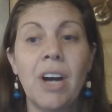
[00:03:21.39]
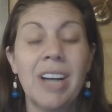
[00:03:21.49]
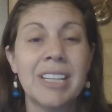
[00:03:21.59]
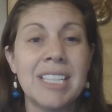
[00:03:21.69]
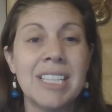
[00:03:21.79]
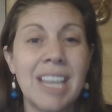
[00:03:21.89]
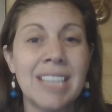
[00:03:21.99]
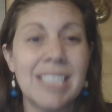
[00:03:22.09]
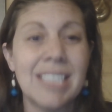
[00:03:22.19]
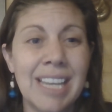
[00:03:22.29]
are going to
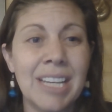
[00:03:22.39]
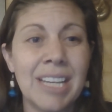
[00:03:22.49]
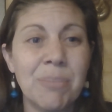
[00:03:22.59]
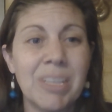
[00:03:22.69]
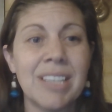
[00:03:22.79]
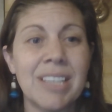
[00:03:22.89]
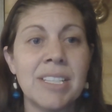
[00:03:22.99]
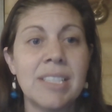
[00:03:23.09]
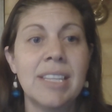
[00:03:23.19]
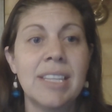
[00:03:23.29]
die today because
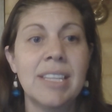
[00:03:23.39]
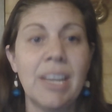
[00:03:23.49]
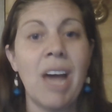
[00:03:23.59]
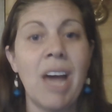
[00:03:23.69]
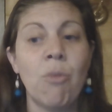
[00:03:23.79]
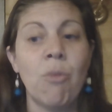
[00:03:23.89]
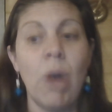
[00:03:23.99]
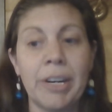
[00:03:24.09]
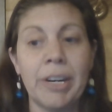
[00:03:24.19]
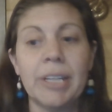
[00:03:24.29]
they don't have water.